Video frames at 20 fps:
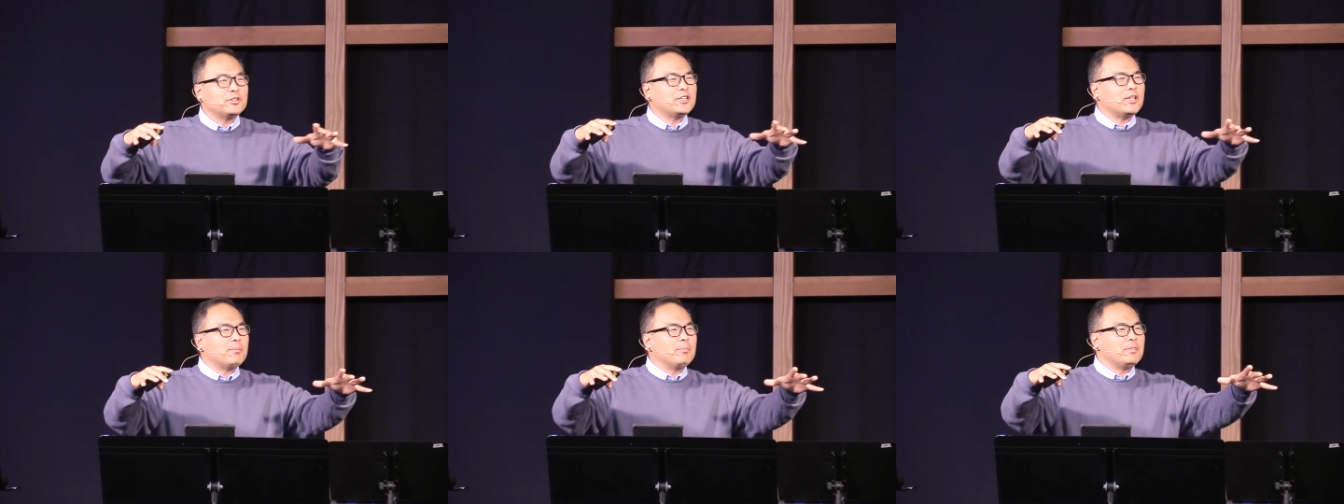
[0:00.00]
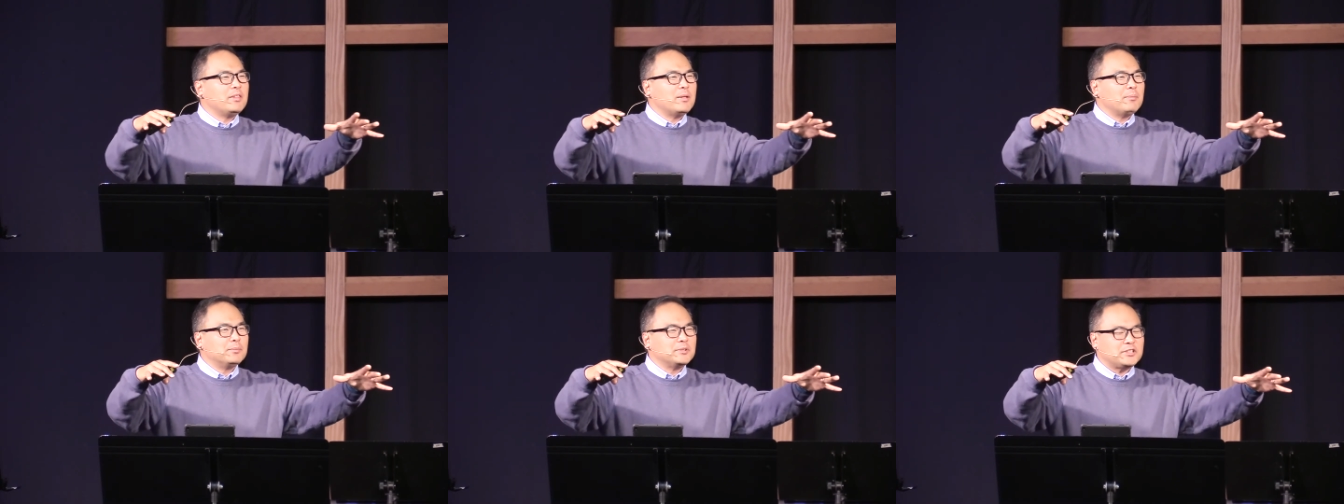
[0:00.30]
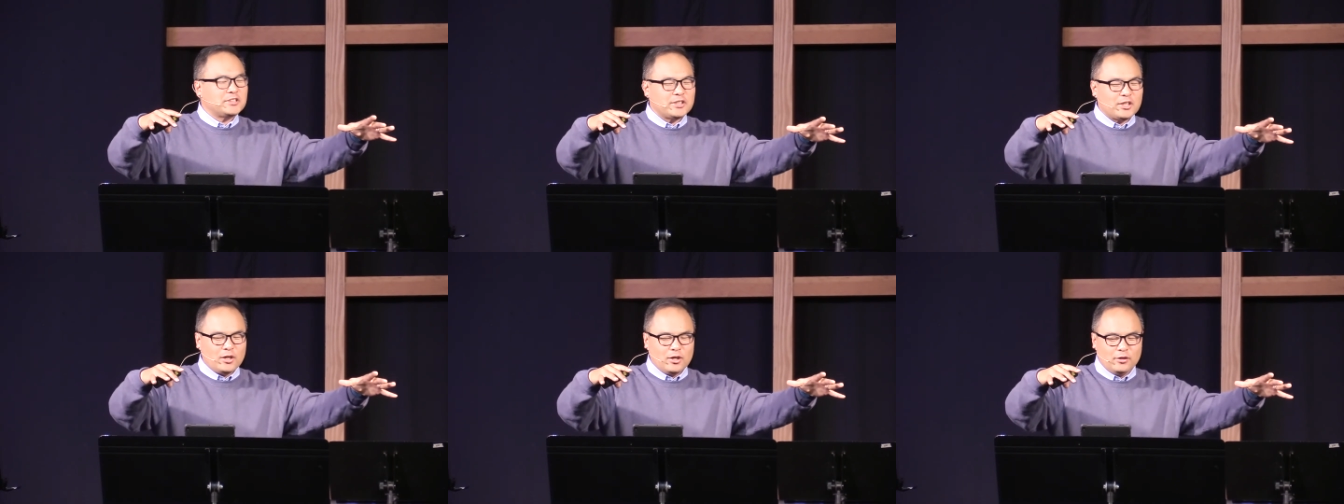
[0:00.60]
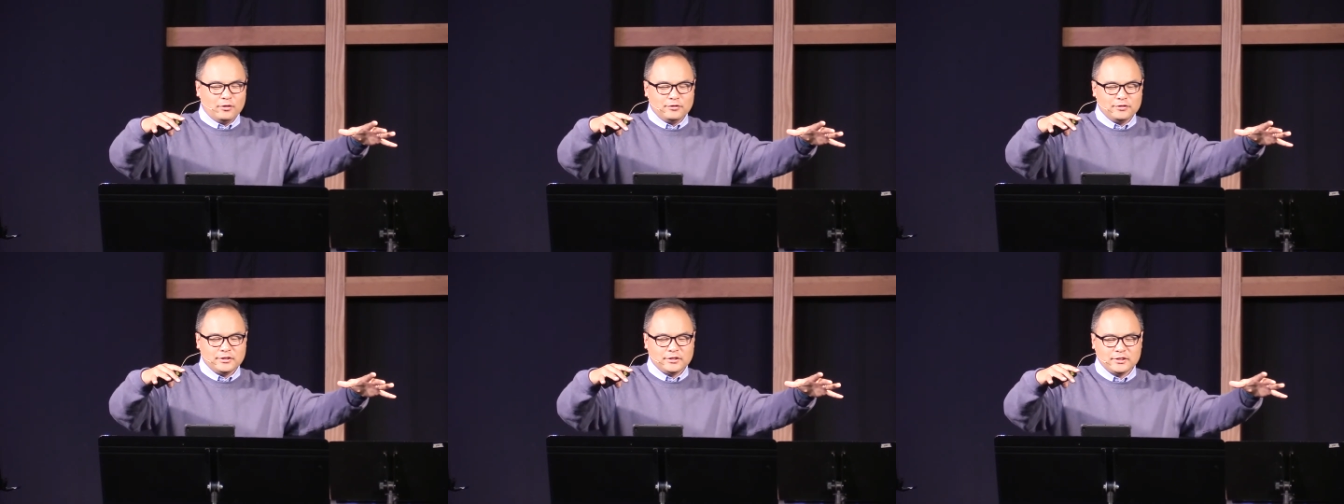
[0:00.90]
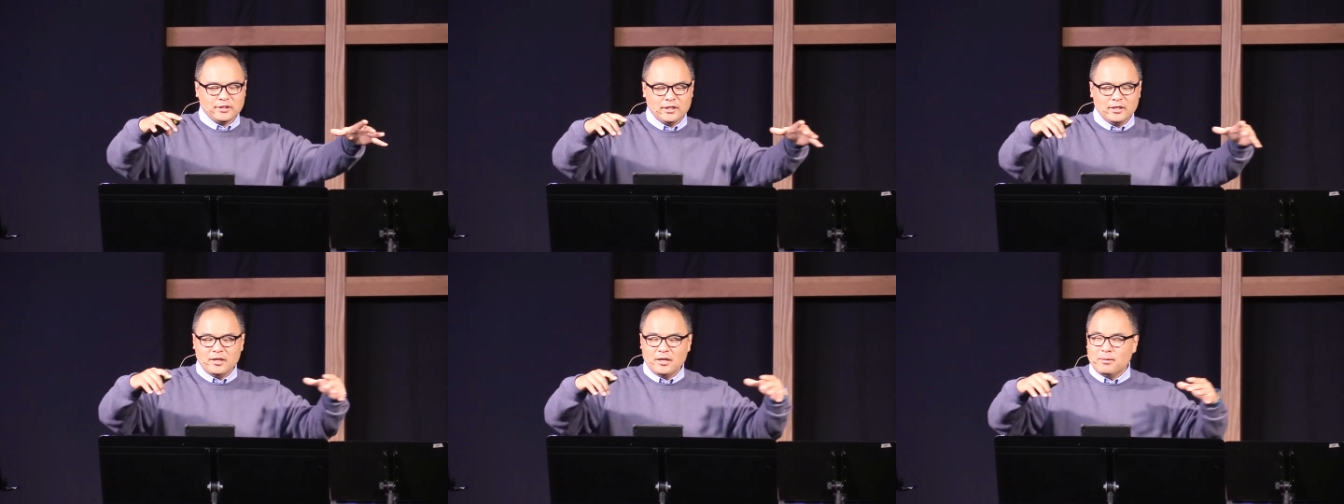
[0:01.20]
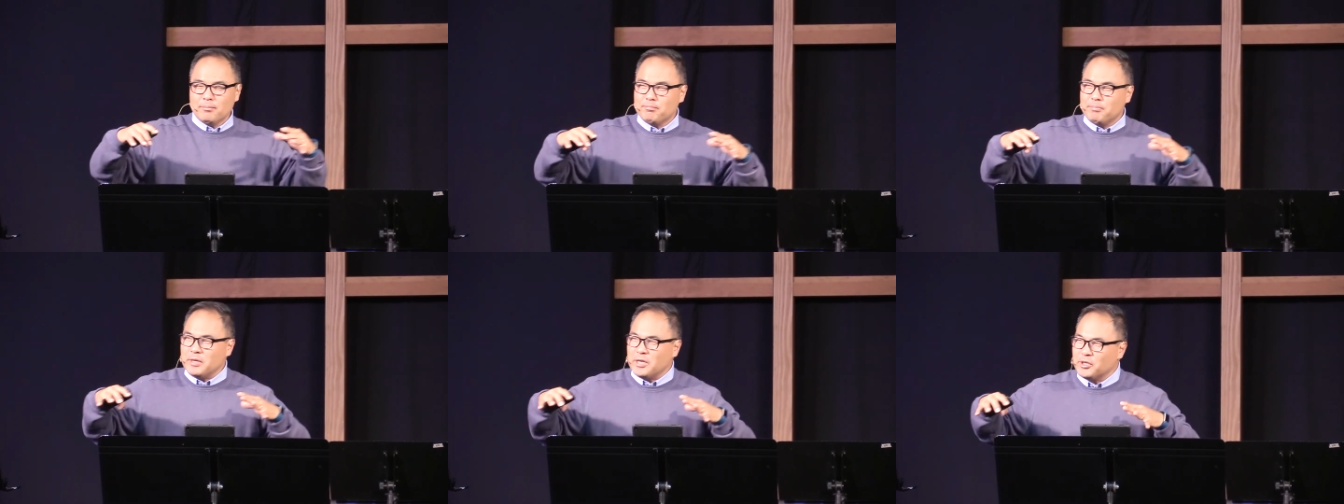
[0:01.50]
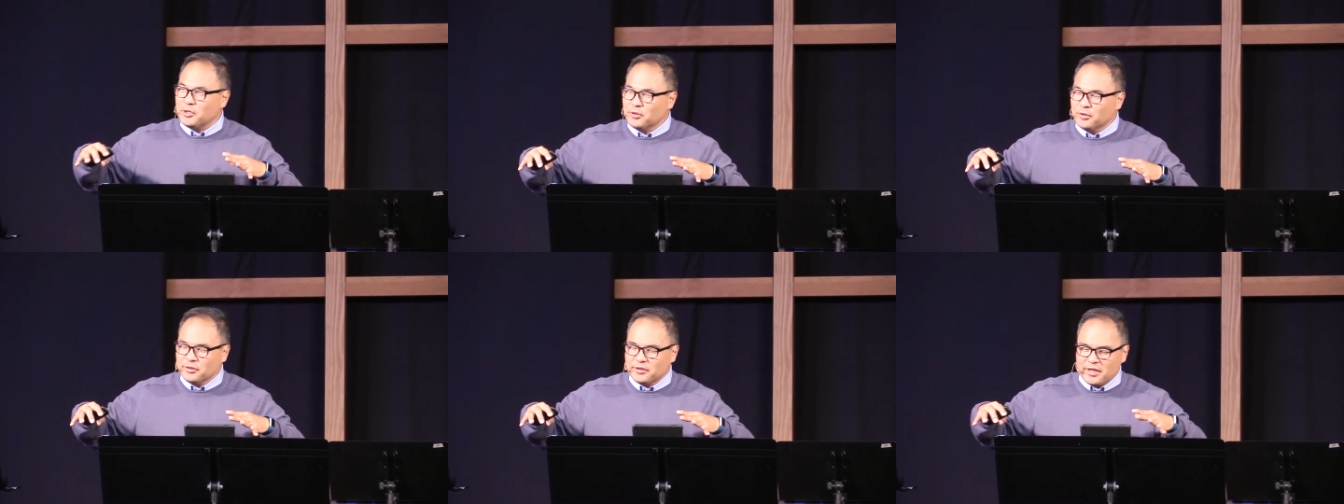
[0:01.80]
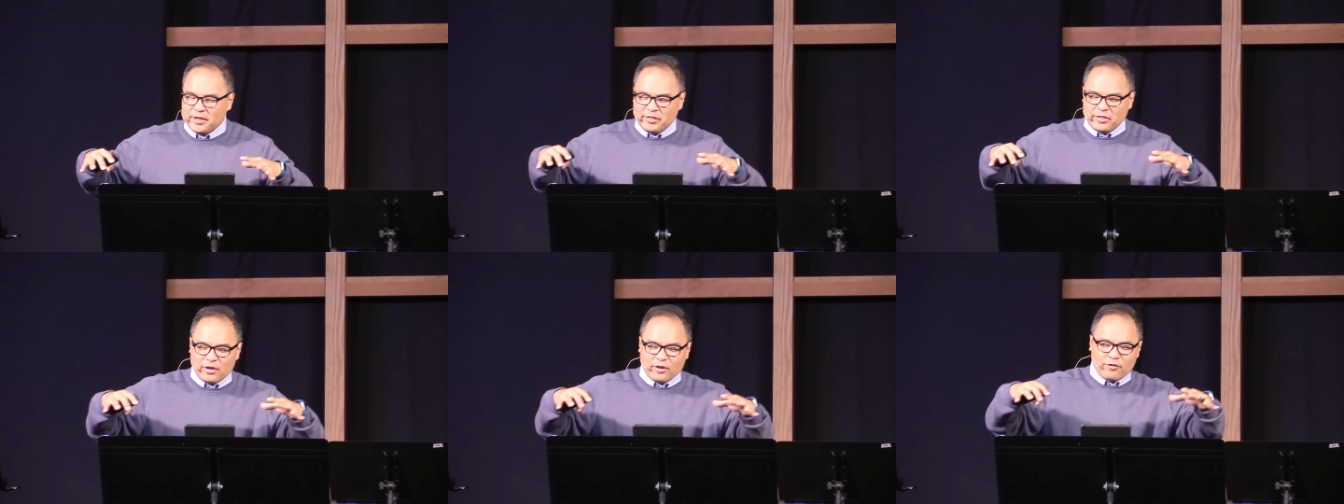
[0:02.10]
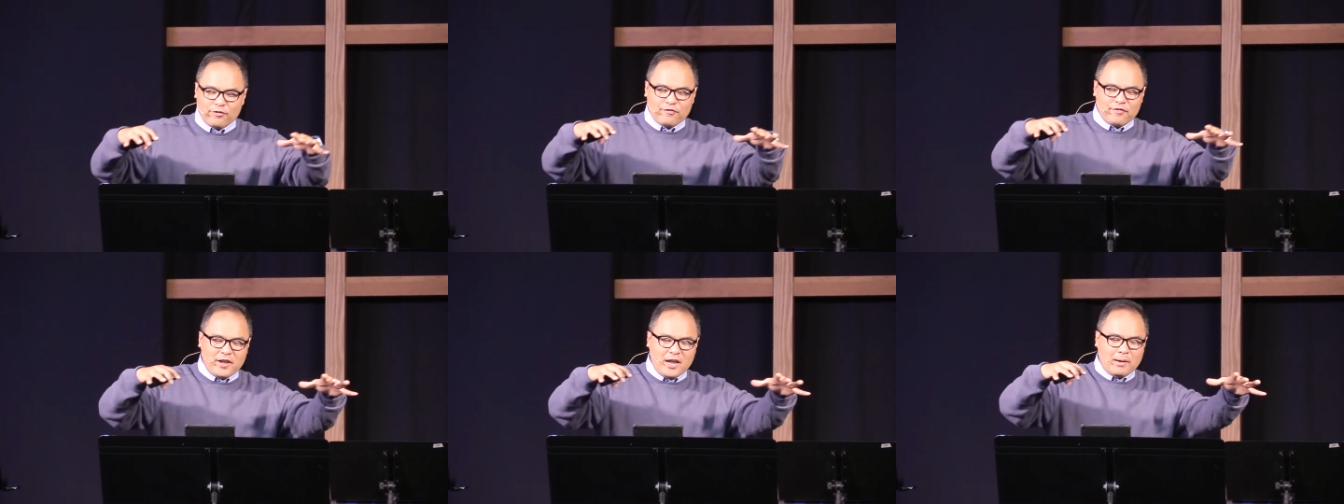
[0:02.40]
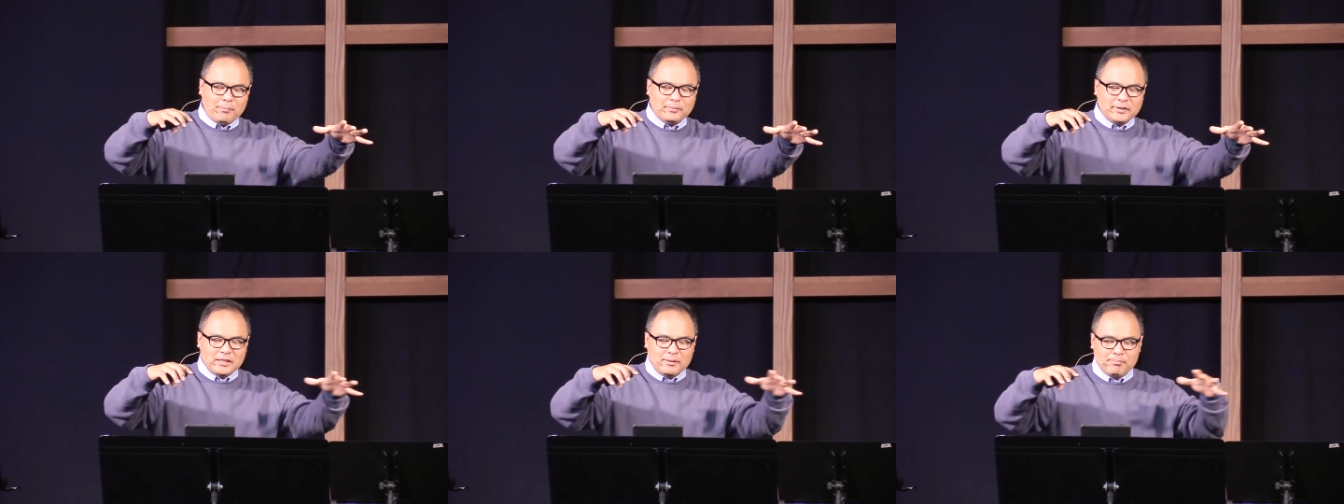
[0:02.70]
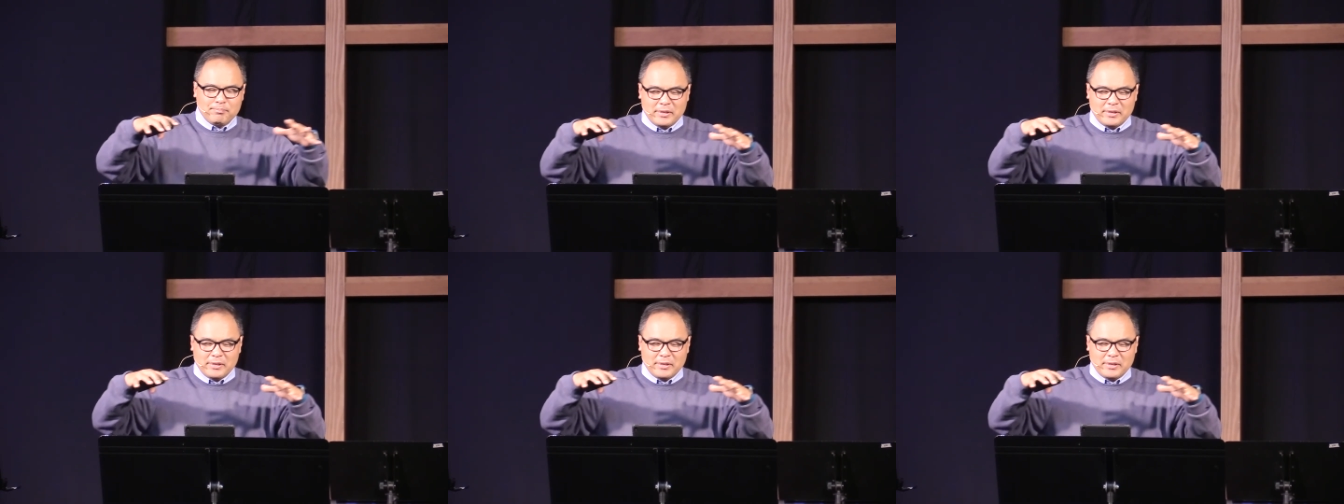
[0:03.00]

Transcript: than themselves, bigger than their family,